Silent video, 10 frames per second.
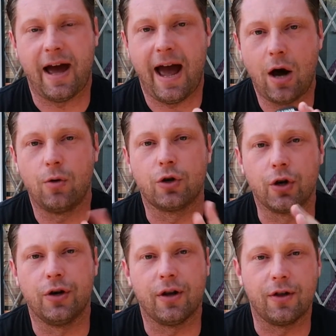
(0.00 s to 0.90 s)
how
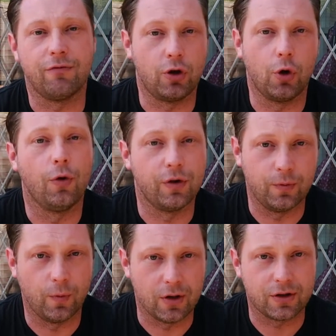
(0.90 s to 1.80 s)
good the
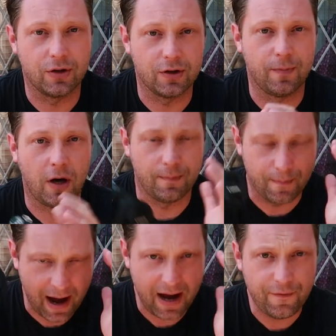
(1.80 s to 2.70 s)
recording was, because my
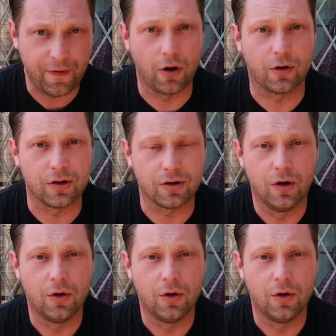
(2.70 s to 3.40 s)
main focus